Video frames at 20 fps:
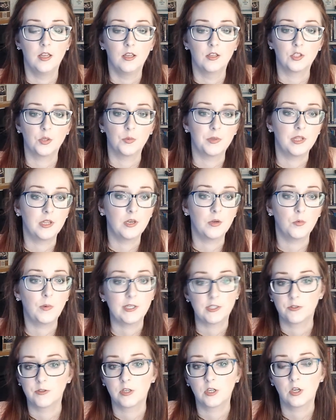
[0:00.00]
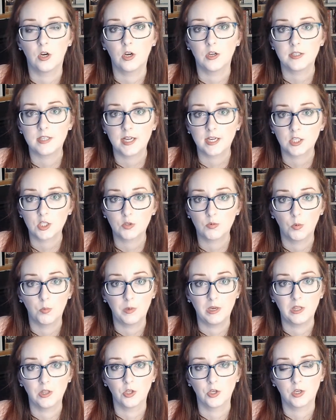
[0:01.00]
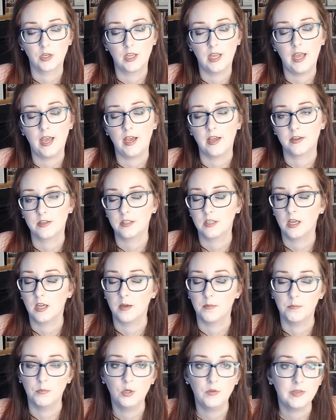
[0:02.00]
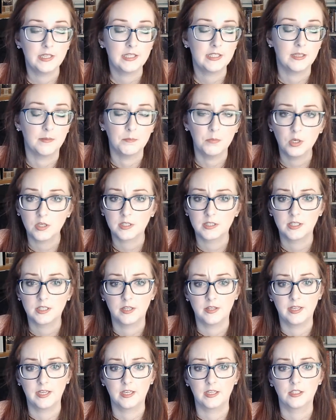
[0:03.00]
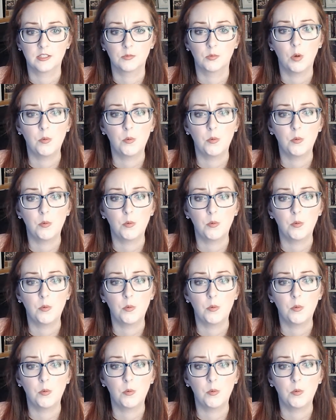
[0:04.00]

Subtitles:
So within a Western context, when we look at movies and books and things,